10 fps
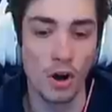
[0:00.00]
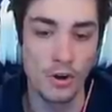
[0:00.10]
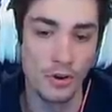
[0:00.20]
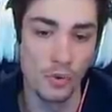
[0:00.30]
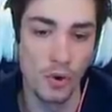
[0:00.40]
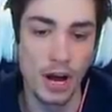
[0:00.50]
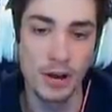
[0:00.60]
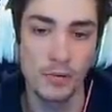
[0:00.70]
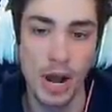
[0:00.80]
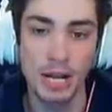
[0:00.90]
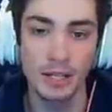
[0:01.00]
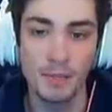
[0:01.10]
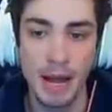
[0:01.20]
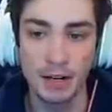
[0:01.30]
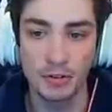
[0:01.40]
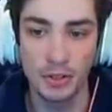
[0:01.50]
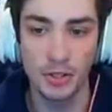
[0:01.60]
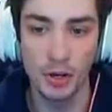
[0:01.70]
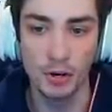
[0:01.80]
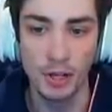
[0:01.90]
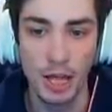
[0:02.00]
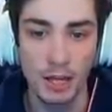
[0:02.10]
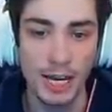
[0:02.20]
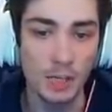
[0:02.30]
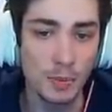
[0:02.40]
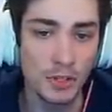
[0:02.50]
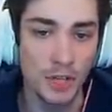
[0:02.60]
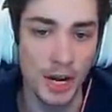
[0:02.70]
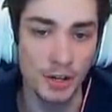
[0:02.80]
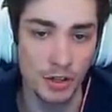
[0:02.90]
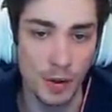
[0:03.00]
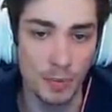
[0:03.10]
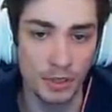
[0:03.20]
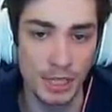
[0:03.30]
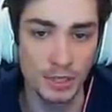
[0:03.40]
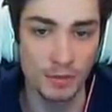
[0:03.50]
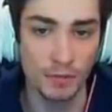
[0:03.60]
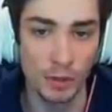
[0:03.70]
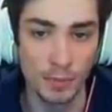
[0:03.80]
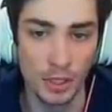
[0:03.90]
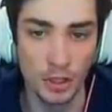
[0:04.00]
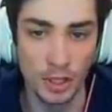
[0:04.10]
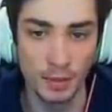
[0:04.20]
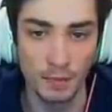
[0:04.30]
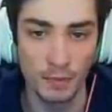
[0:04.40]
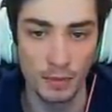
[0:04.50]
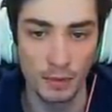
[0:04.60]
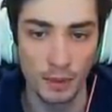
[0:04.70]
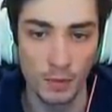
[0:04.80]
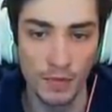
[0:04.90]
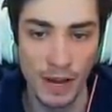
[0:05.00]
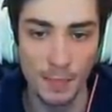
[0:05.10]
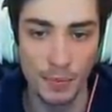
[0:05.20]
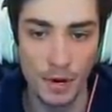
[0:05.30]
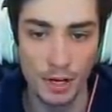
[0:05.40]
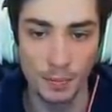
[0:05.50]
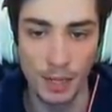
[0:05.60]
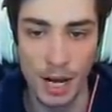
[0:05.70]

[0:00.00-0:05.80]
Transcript: underway. Riley back return. He's been setting us up with decent field position. We've had pretty good